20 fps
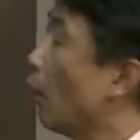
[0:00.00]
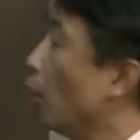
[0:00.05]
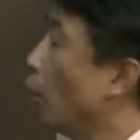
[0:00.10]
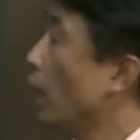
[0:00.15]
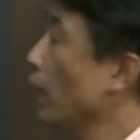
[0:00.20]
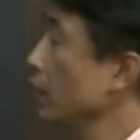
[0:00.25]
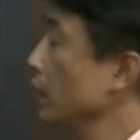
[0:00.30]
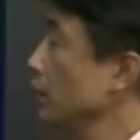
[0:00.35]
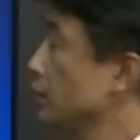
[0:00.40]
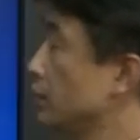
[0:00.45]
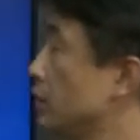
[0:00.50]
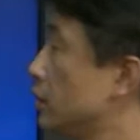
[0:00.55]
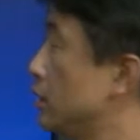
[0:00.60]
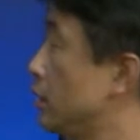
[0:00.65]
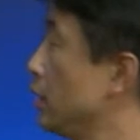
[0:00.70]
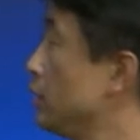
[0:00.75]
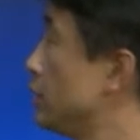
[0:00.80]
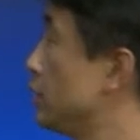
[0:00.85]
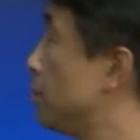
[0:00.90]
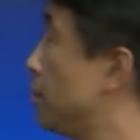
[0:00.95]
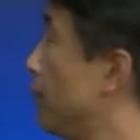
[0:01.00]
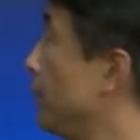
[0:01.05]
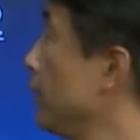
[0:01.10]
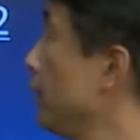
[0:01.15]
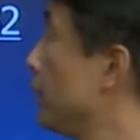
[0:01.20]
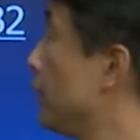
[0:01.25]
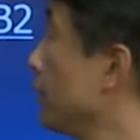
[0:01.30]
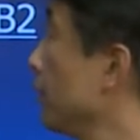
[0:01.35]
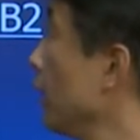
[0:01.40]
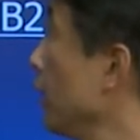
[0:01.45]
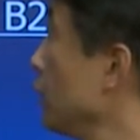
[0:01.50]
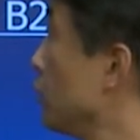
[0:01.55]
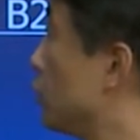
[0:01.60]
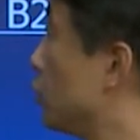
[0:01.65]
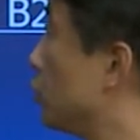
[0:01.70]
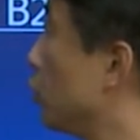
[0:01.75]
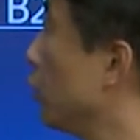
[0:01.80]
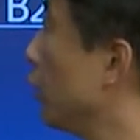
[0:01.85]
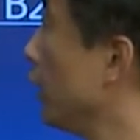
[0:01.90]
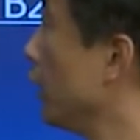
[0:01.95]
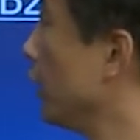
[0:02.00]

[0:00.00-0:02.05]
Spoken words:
what is this B3 is doing